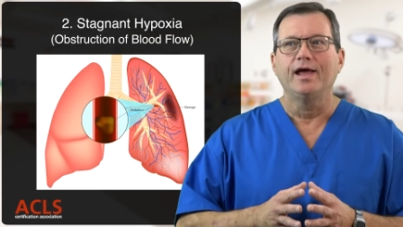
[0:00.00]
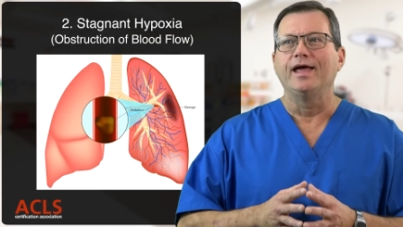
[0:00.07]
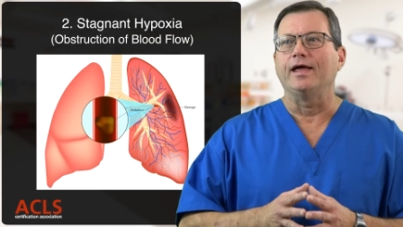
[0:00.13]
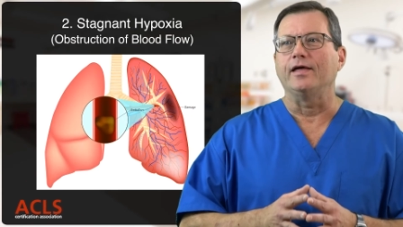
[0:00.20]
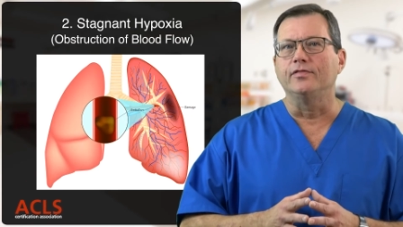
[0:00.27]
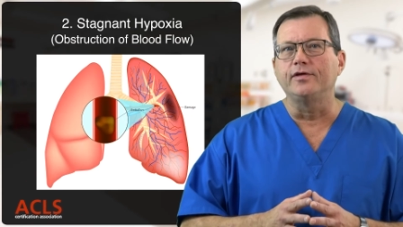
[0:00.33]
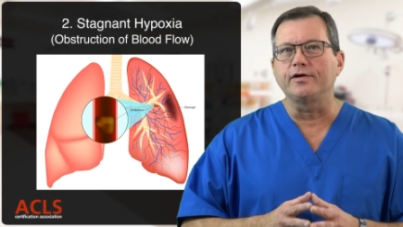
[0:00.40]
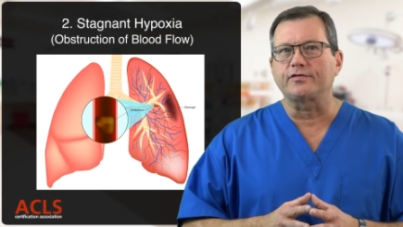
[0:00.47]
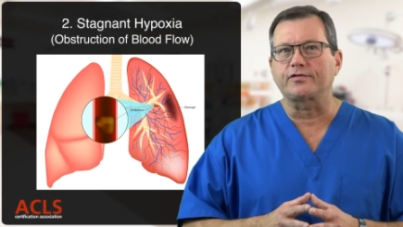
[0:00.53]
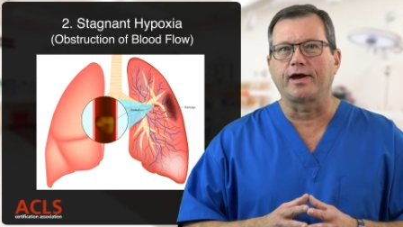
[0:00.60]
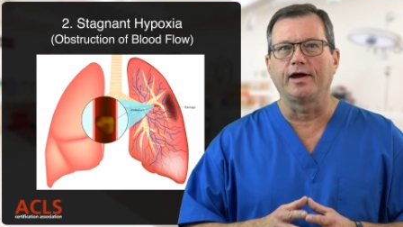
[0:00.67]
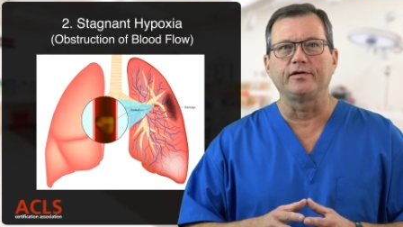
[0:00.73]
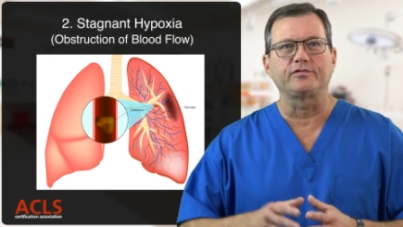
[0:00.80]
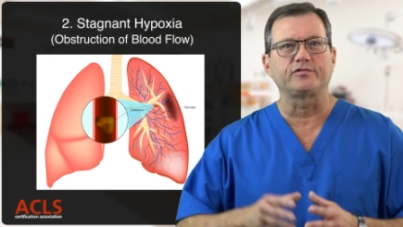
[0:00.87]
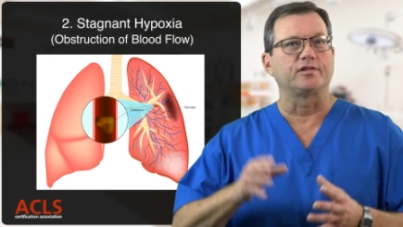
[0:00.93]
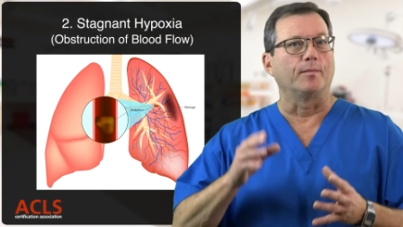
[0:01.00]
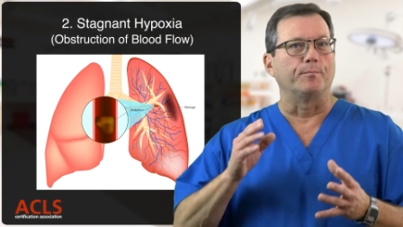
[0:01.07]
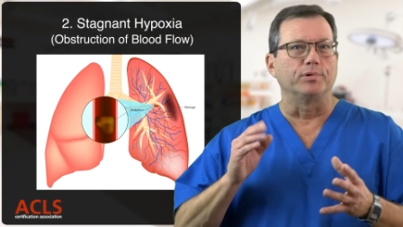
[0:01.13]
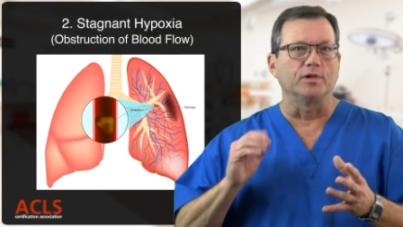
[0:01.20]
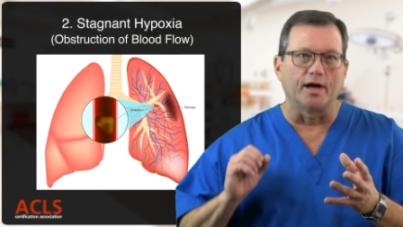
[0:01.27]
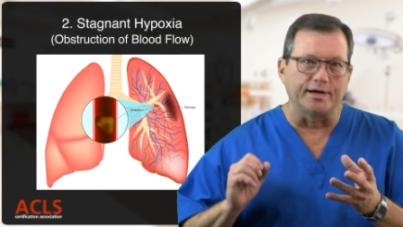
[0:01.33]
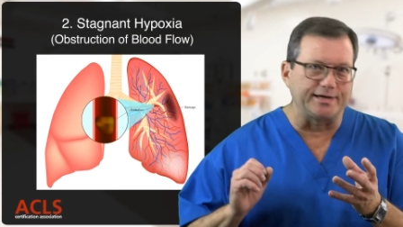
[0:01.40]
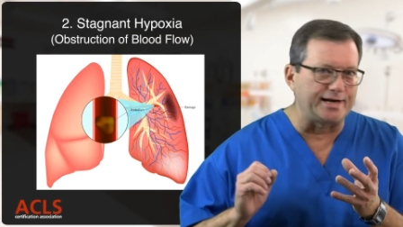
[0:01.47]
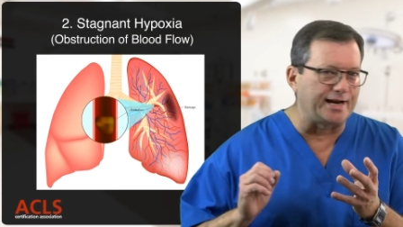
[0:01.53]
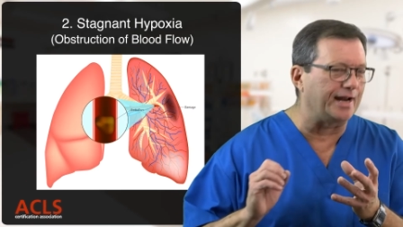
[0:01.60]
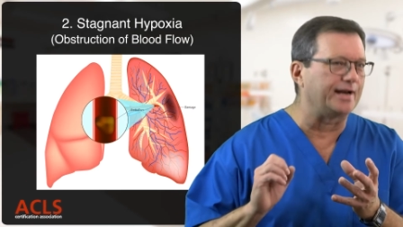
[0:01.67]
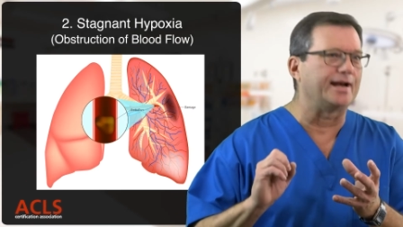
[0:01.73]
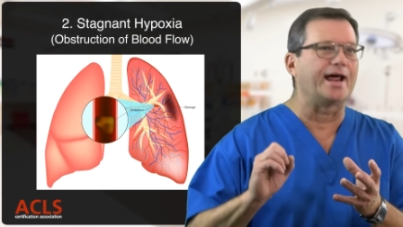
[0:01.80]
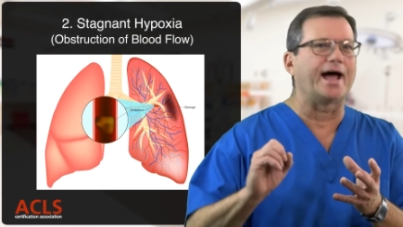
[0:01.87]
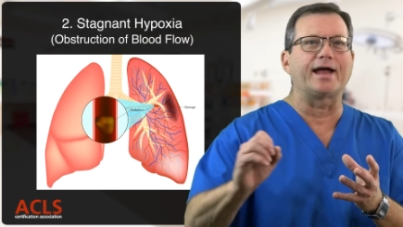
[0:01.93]
In this case, the blood
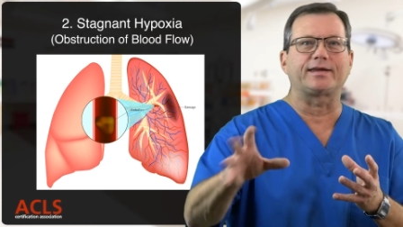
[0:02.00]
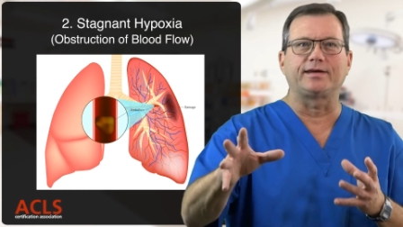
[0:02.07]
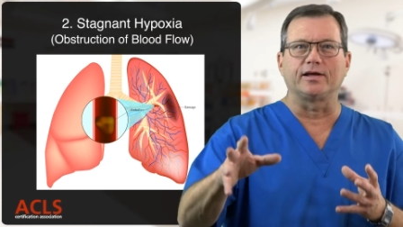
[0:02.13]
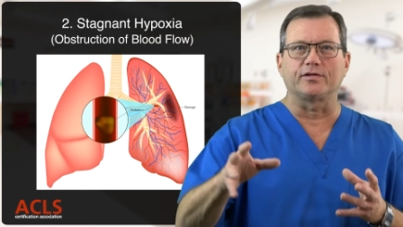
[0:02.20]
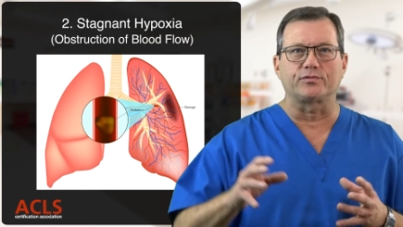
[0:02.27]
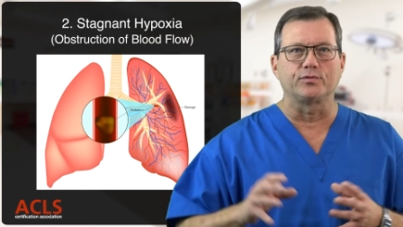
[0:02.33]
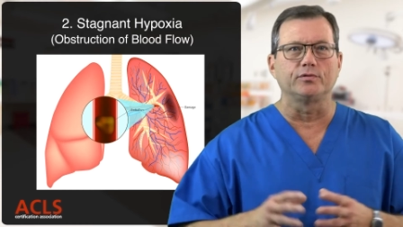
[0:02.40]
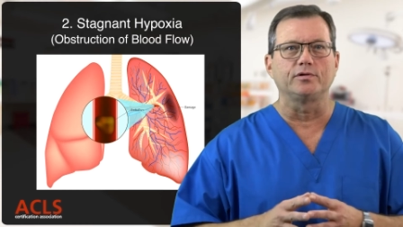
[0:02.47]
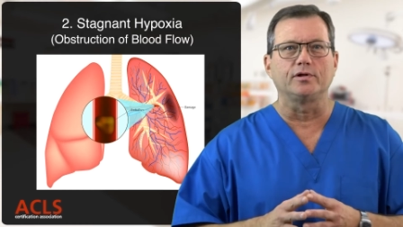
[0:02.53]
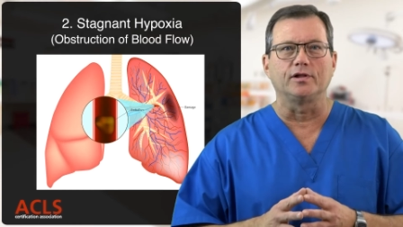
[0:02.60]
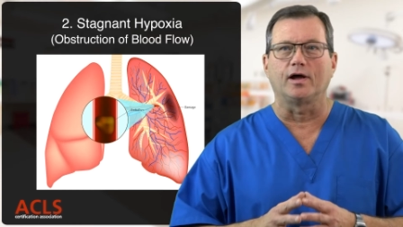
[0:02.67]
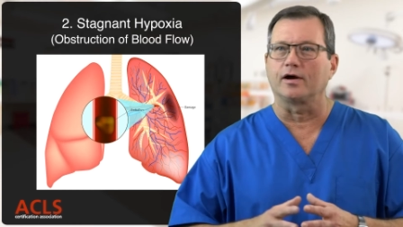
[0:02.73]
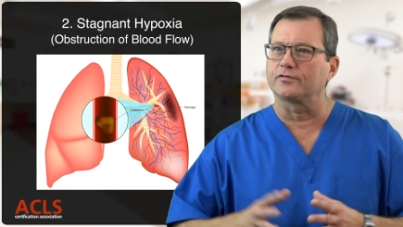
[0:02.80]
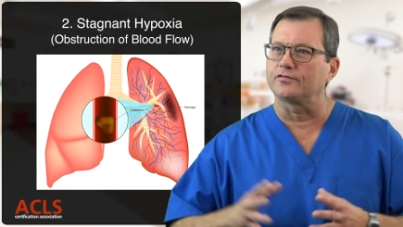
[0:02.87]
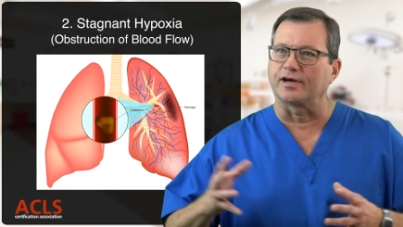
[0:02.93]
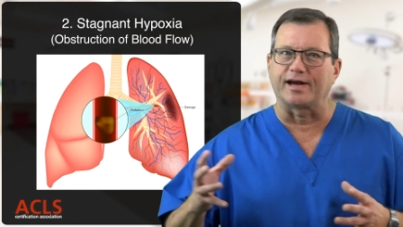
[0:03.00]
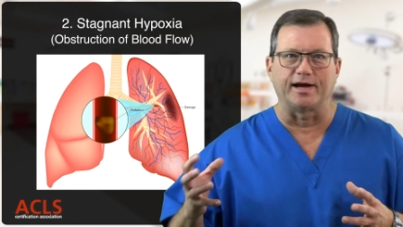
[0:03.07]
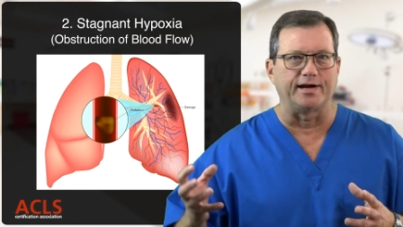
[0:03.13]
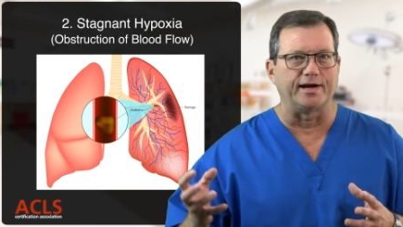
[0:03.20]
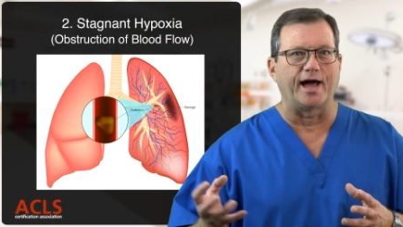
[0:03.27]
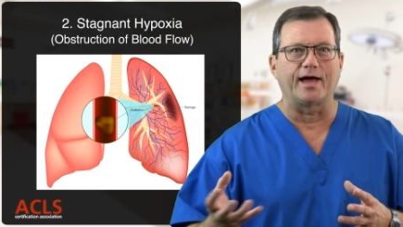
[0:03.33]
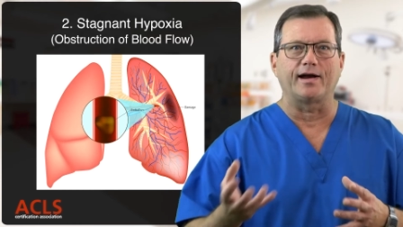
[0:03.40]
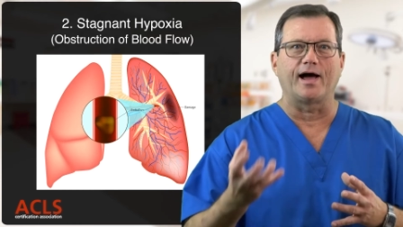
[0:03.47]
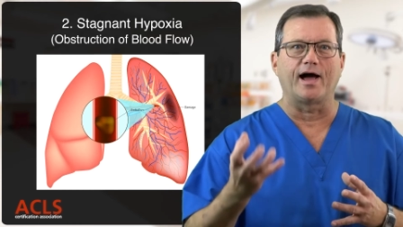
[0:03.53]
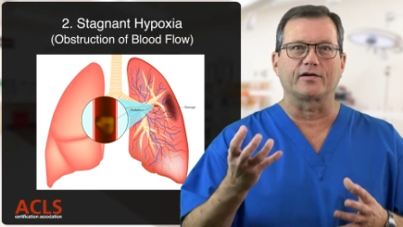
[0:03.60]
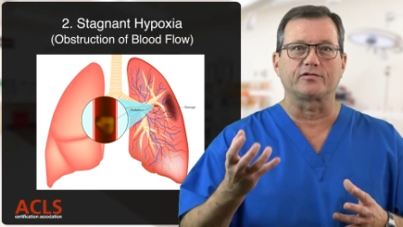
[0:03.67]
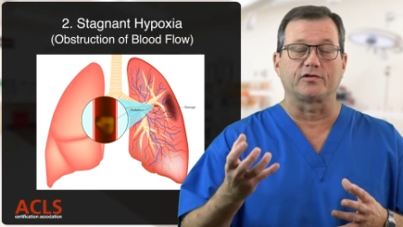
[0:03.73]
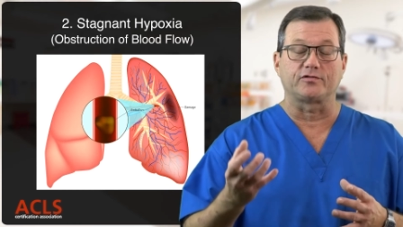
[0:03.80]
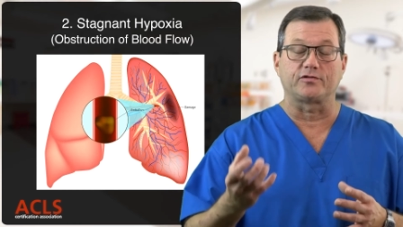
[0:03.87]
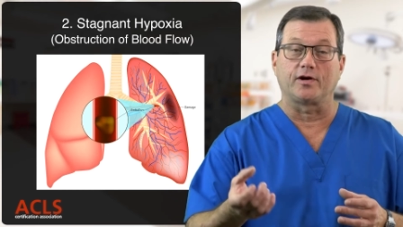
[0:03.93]
cannot get through the lungs, it cannot
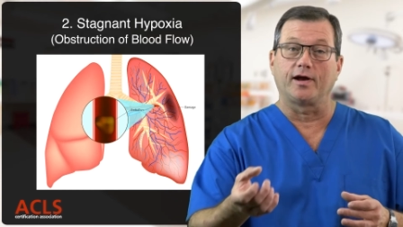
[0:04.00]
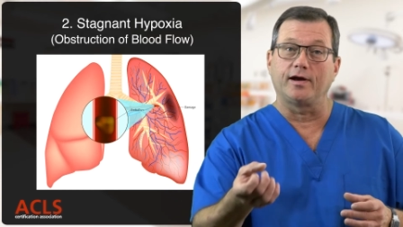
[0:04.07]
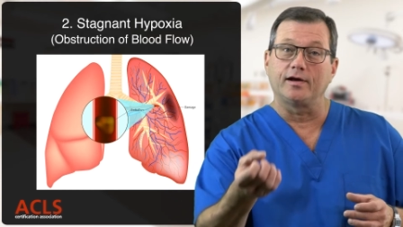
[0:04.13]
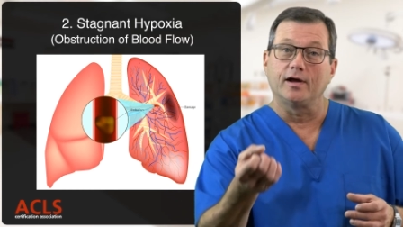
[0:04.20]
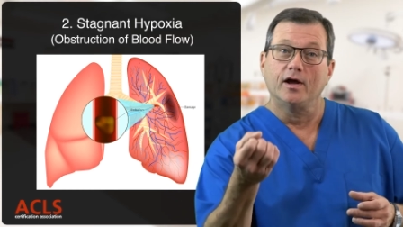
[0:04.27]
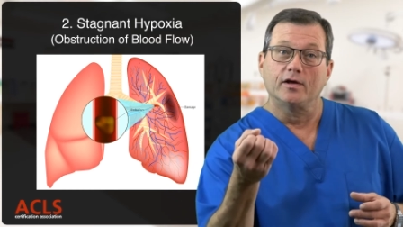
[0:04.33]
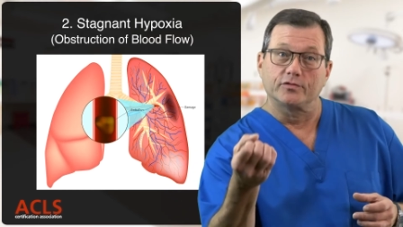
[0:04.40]
oxygenate.